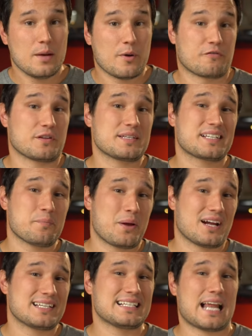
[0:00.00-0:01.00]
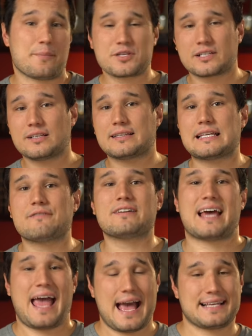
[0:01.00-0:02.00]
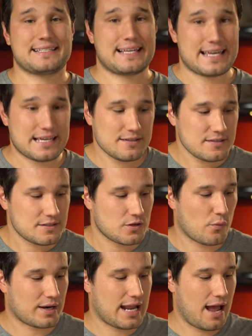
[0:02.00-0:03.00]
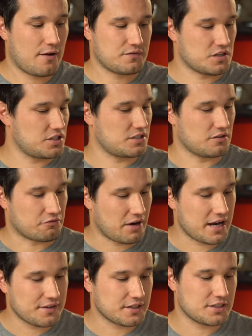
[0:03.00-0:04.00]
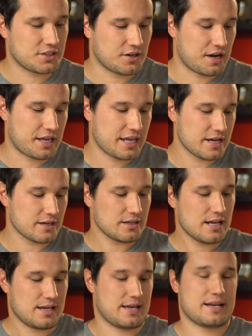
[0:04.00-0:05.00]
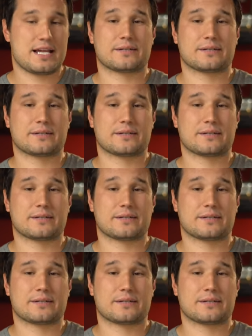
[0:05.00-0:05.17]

But for this comparison, I'm just gonna leave it as is. So we're gonna have just a regular Eterna here, and